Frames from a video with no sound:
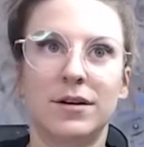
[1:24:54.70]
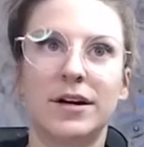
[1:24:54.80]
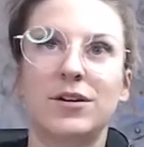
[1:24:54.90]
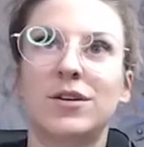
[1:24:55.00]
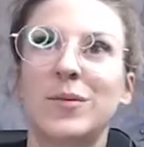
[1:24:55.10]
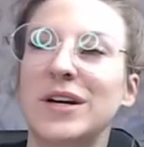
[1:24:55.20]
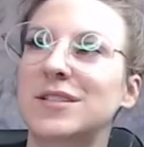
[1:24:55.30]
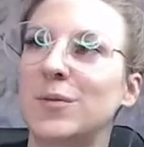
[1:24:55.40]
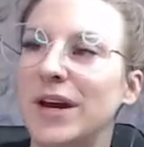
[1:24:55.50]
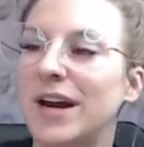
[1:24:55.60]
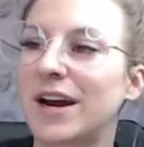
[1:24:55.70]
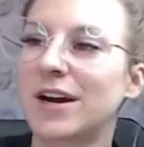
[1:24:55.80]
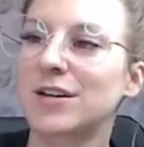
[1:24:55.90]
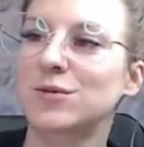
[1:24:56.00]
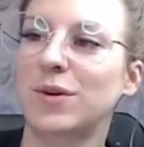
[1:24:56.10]
And you can make some
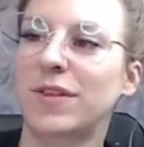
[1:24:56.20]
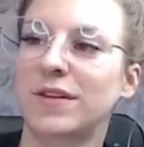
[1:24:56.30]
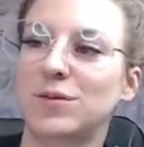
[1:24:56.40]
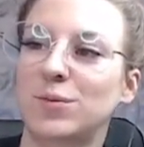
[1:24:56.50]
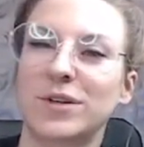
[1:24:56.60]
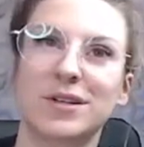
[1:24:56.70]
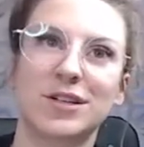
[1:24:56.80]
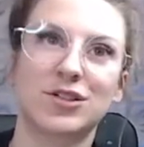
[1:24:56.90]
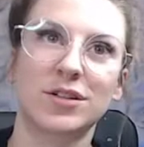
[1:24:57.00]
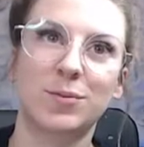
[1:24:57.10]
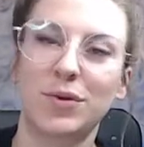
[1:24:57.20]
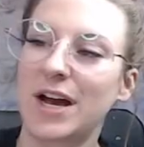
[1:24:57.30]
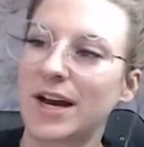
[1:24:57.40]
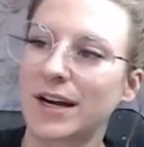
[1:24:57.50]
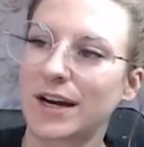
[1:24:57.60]
hairs with this with like just
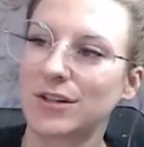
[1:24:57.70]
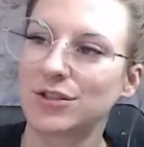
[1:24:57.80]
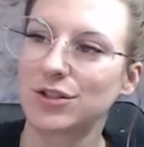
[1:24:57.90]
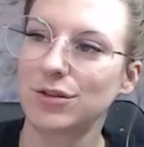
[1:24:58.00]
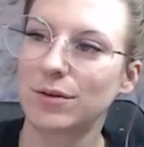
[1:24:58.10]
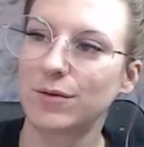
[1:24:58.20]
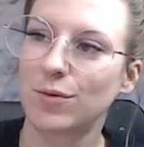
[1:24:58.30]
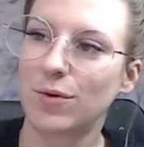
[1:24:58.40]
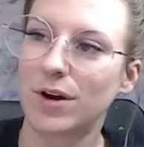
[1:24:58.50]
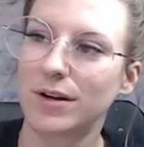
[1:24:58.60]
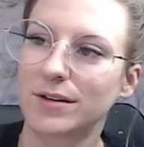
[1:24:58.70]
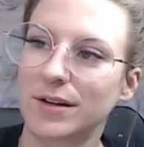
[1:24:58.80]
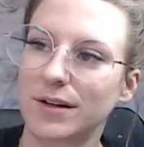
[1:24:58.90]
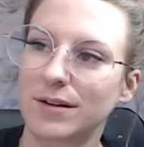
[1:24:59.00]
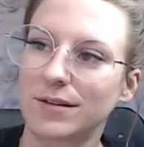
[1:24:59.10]
black hairs too if you want.
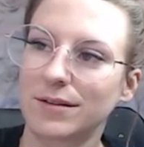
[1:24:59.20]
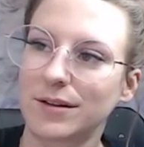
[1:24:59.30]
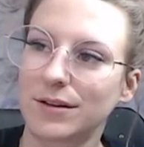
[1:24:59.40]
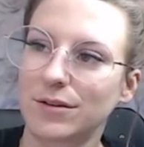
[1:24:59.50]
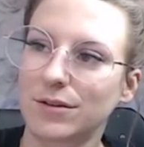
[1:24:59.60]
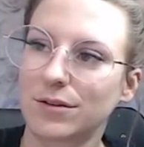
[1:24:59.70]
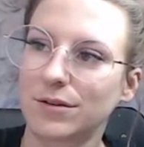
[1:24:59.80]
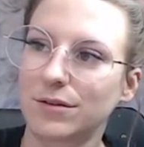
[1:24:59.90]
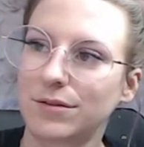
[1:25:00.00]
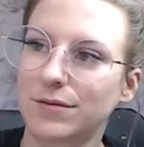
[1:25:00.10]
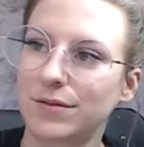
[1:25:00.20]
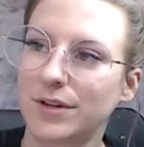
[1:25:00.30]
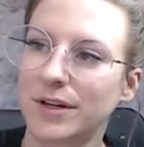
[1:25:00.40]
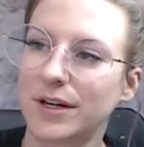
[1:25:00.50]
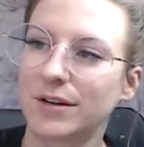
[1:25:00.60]
Like the little
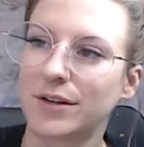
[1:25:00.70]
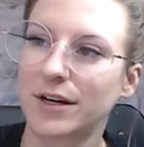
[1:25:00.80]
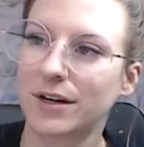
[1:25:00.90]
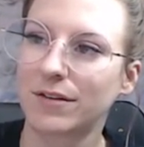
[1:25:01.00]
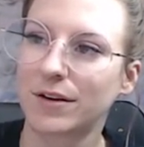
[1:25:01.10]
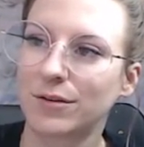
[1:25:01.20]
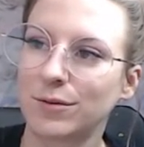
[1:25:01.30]
flailed hair there.